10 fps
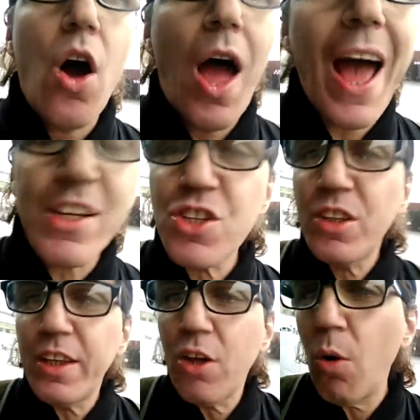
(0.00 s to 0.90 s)

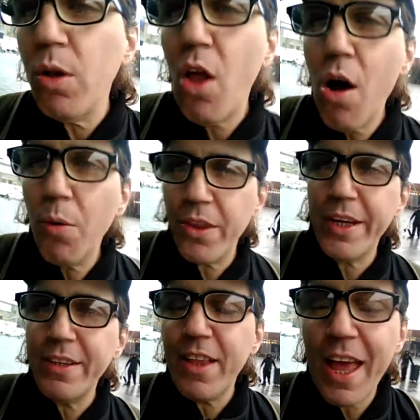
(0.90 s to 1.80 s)
actually go along with
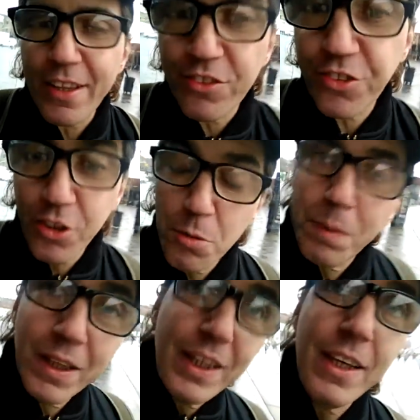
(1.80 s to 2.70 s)
it and, and still
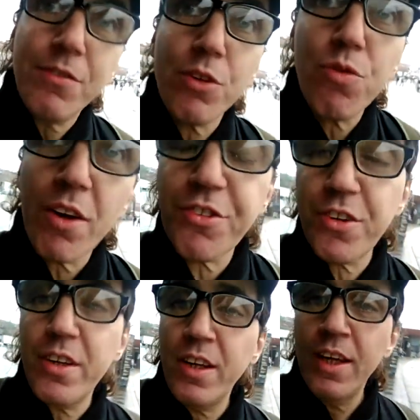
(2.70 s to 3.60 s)
believe the
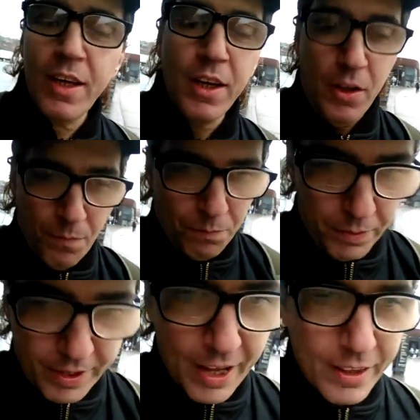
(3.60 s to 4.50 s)
Russian
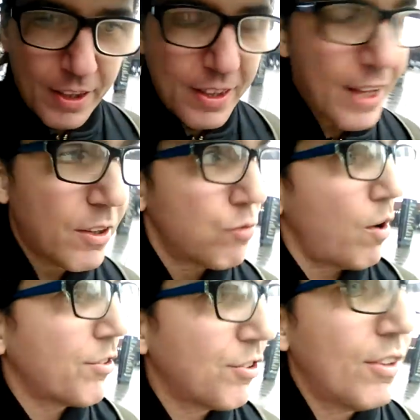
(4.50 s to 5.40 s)
that that the
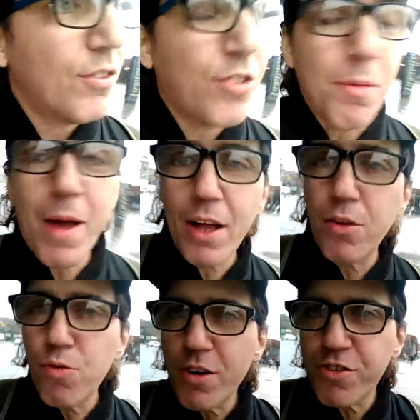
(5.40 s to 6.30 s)
Russian somehow
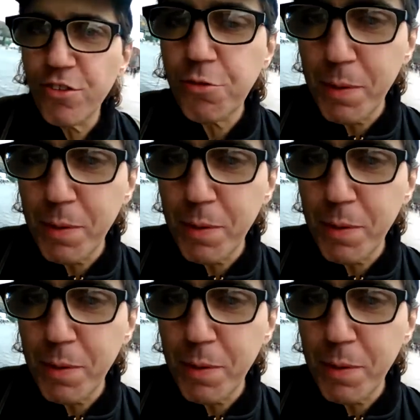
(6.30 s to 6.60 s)
the Russians